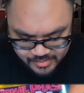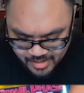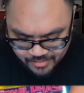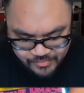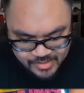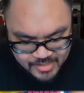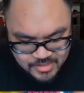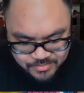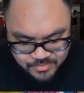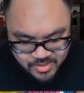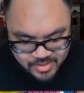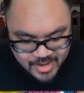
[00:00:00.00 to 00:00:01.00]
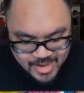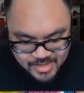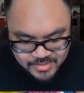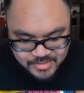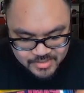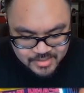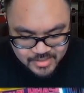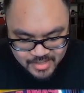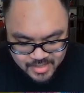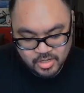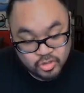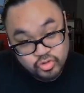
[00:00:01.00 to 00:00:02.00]
and Phoenixmon has
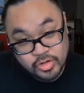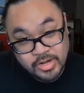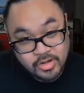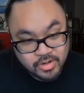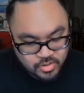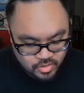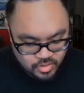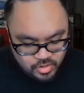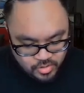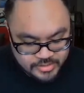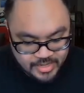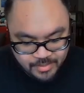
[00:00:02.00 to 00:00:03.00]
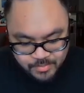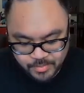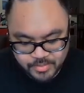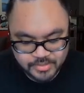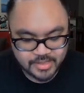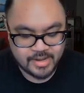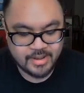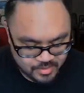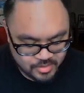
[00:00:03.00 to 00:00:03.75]
trainer, or her teamer per se.